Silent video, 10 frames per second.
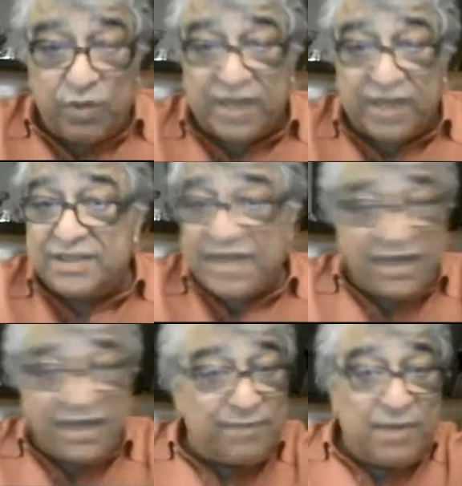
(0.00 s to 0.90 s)
We can
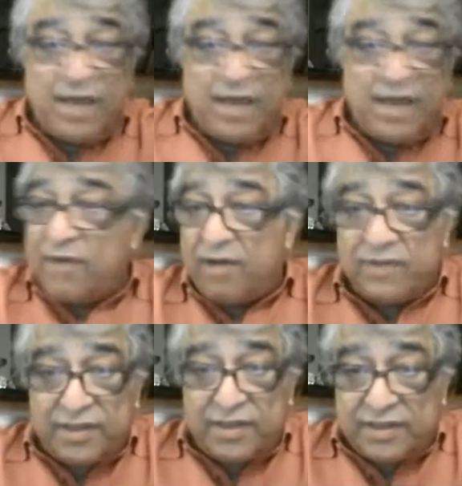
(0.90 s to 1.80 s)
take them
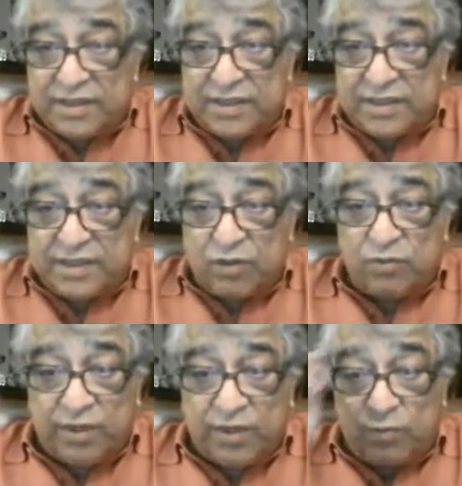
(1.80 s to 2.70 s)
around the, the you know
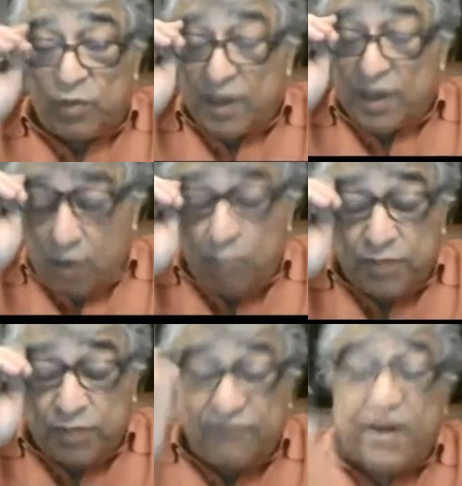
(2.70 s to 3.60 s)
we can we can
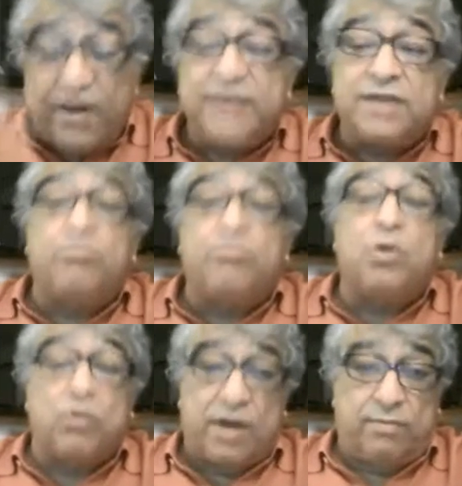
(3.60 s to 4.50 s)
come devise a
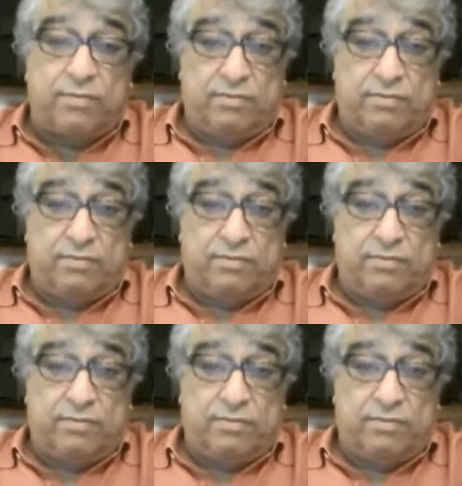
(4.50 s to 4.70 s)
program.